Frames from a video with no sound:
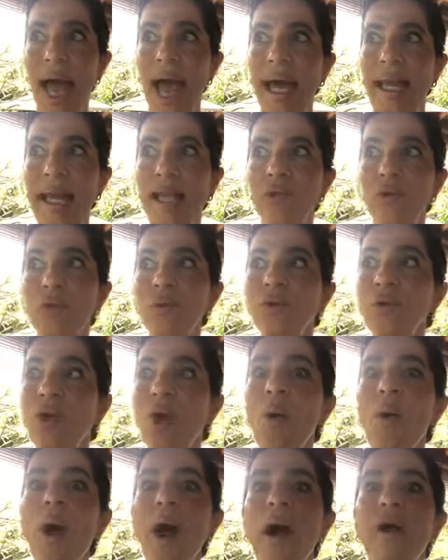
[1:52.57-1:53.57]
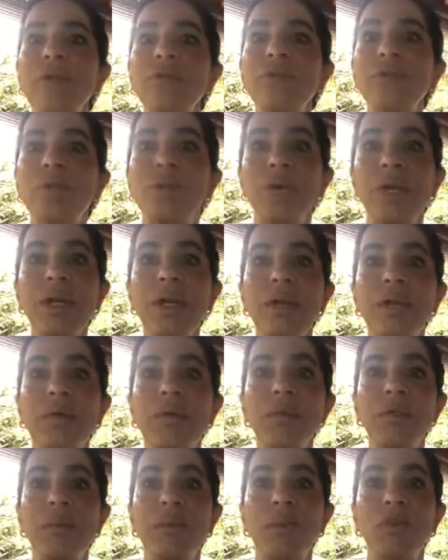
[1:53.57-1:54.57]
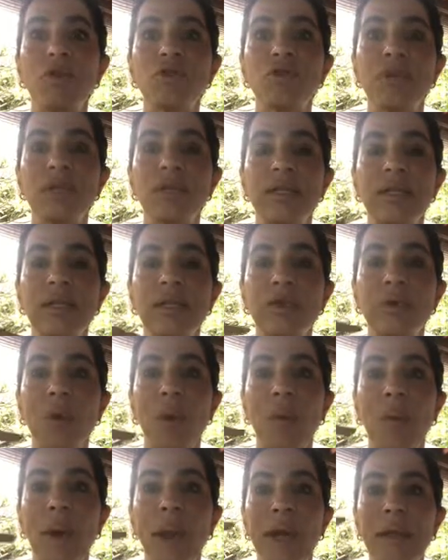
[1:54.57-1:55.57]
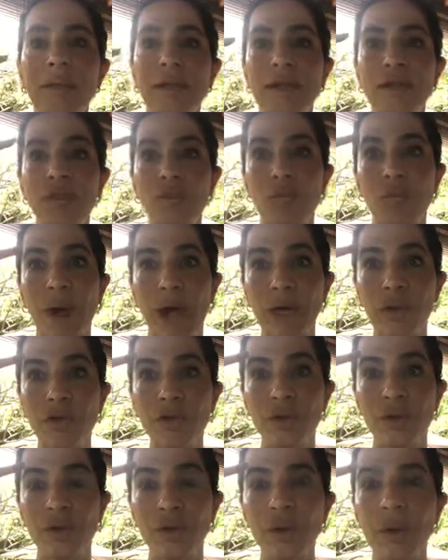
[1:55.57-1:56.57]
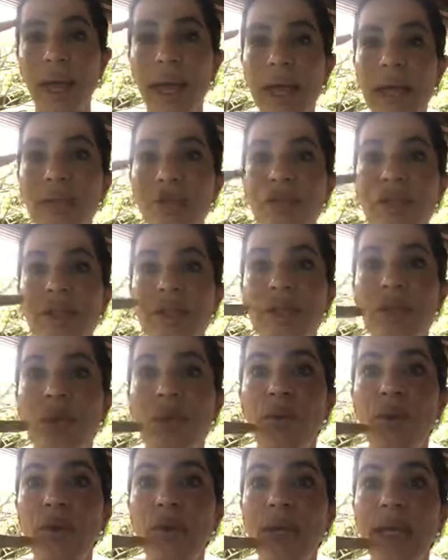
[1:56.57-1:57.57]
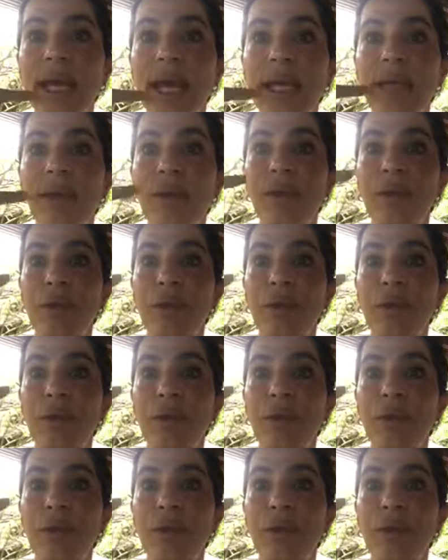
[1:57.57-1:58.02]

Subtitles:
and I don't know how to bring those emotions into a way that's rational and just communicate